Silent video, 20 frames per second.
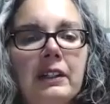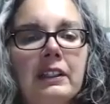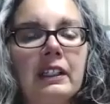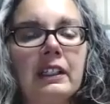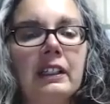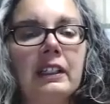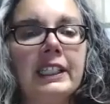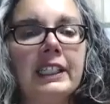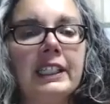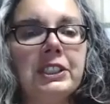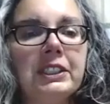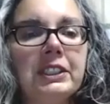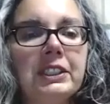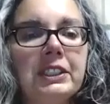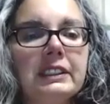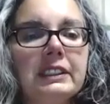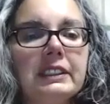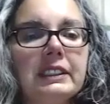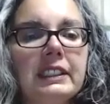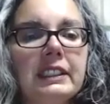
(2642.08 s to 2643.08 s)
the
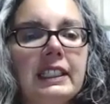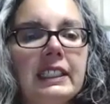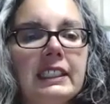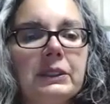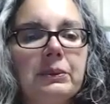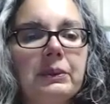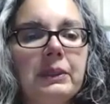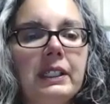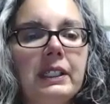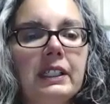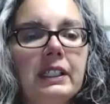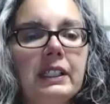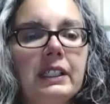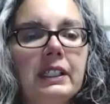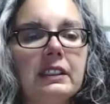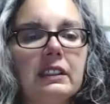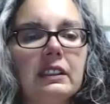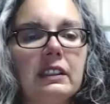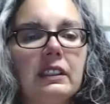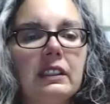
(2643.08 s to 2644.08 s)
kleshas next week,
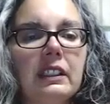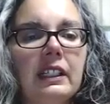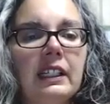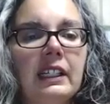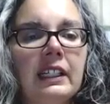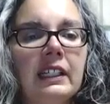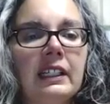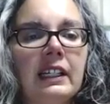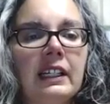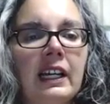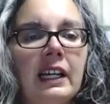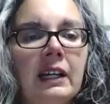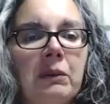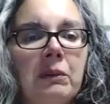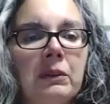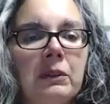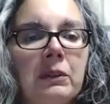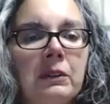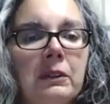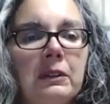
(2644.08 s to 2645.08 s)
and I
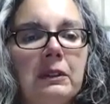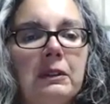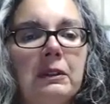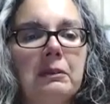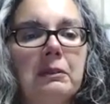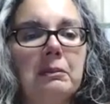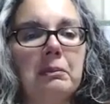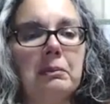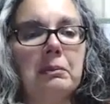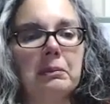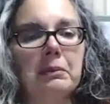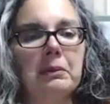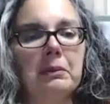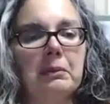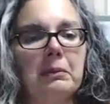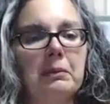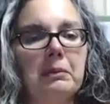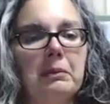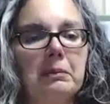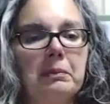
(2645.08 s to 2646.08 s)
will
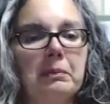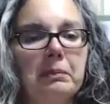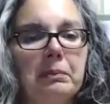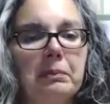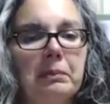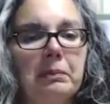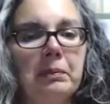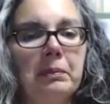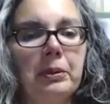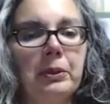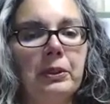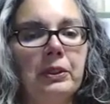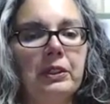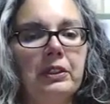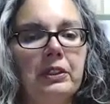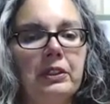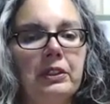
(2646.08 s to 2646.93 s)
put